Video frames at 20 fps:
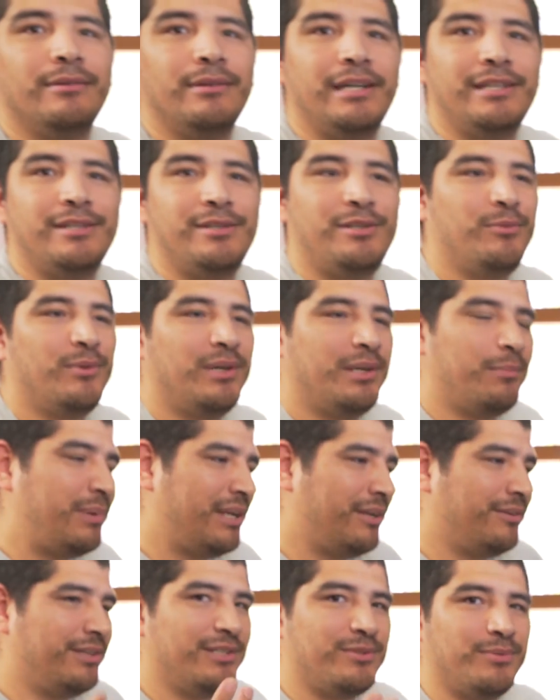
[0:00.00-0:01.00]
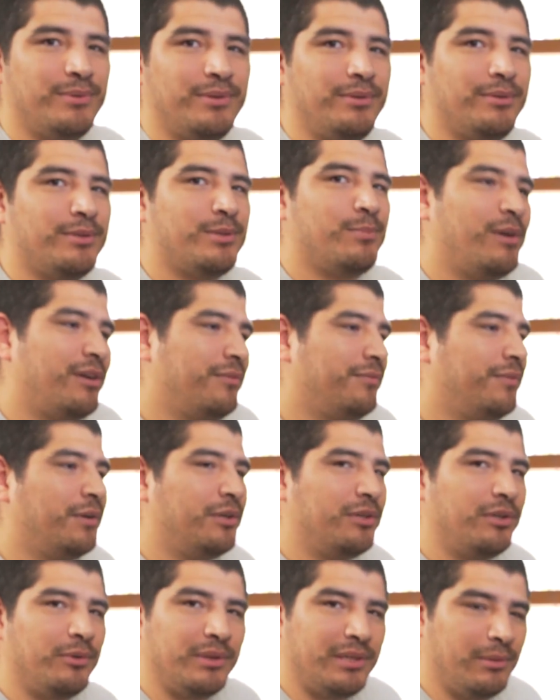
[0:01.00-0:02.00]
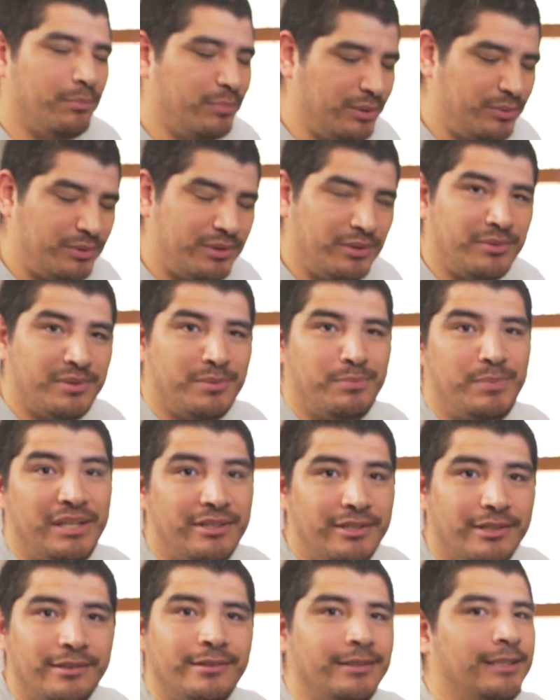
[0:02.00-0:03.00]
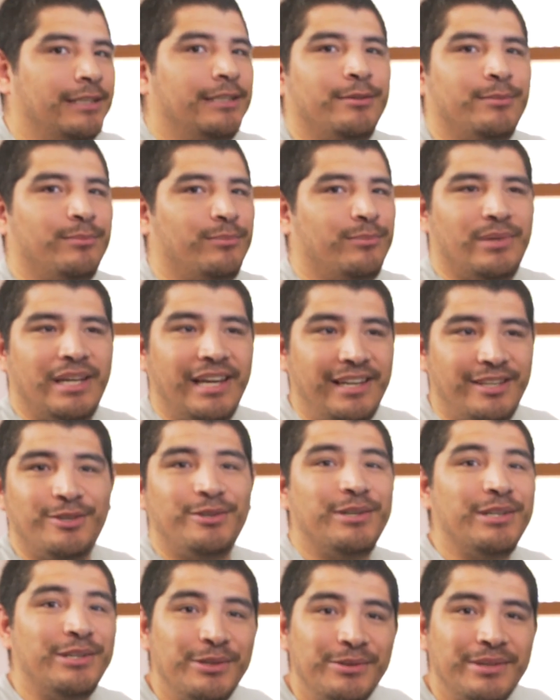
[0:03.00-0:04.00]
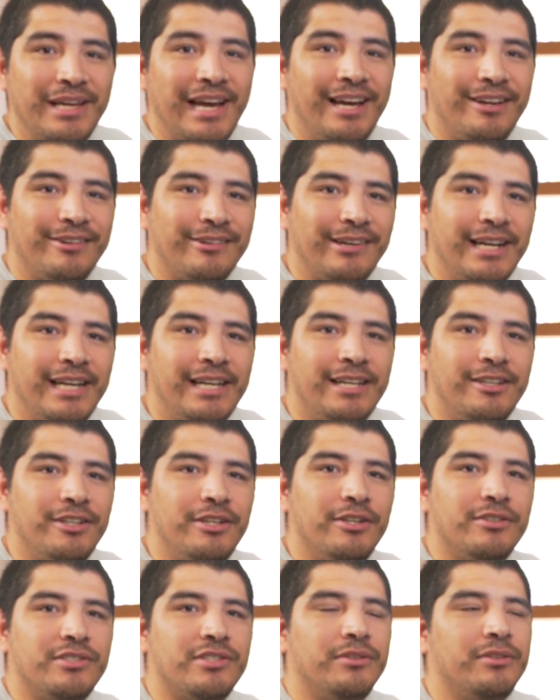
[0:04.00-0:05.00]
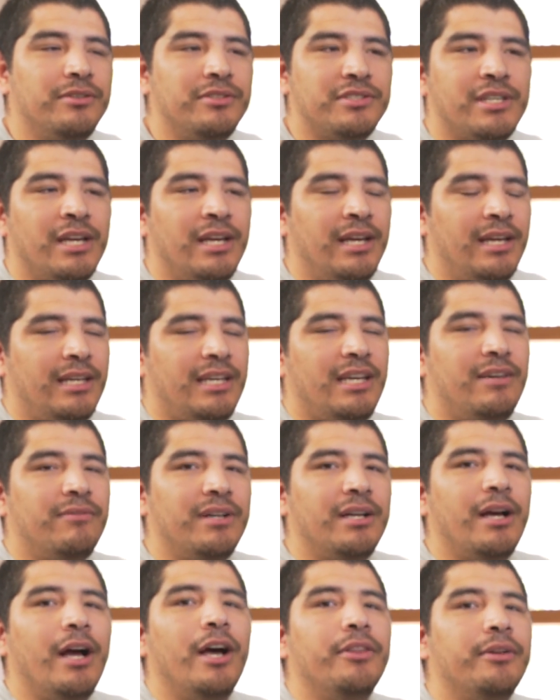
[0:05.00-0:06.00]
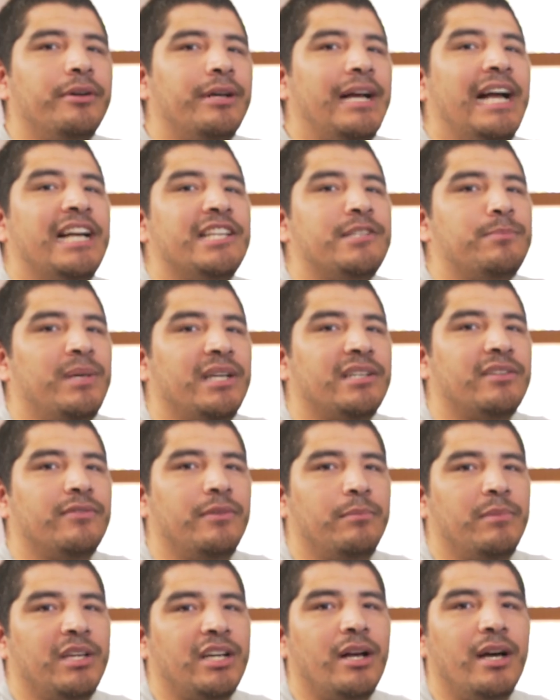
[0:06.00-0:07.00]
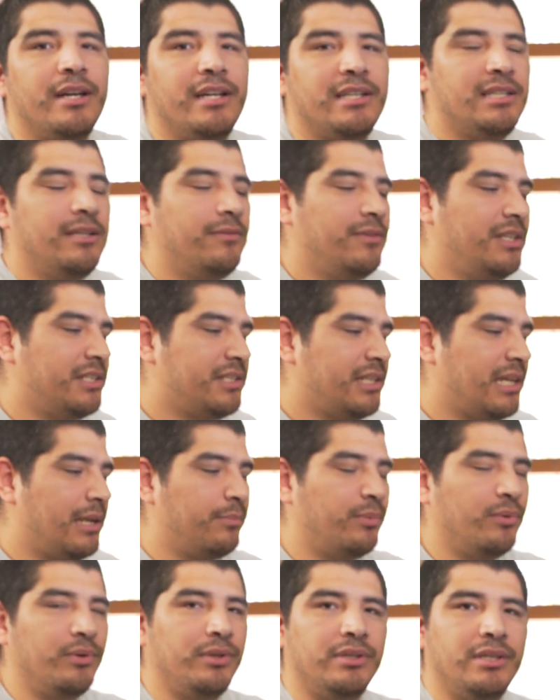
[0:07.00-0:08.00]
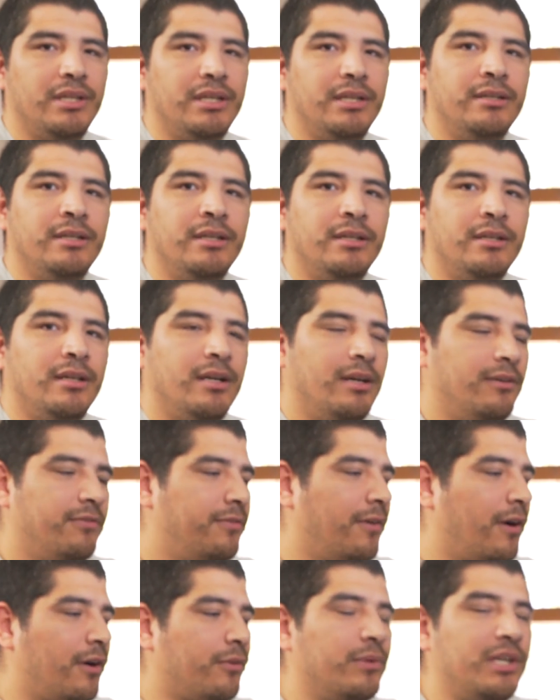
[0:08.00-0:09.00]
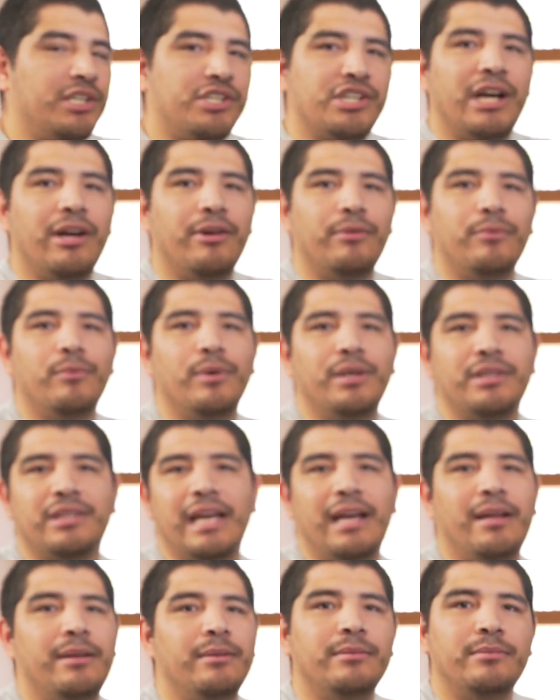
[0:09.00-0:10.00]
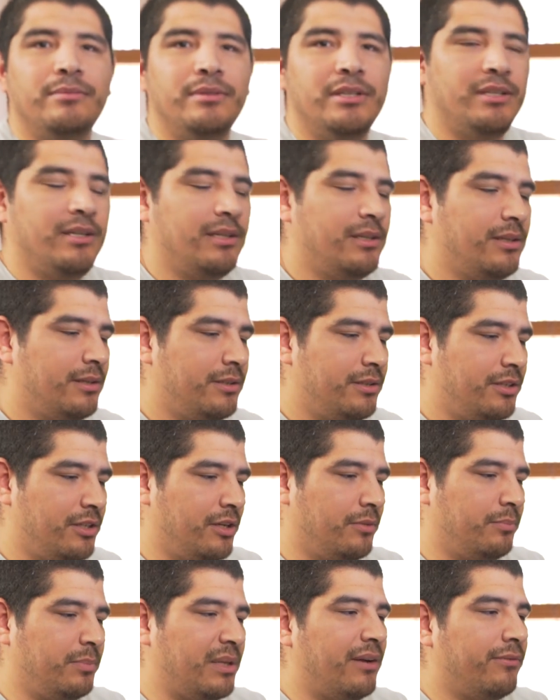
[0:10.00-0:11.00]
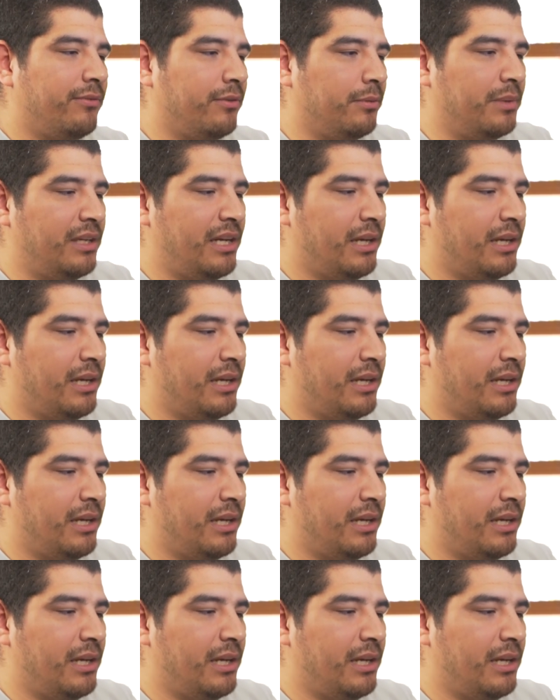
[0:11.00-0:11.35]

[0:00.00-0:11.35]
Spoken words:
right? You want to pair this with your smartphone or with a Bluetooth speaker. Hey, you could do that, right? You know, so there's even other aspects from the connectivity standpoint that far reach out what that, you know, platform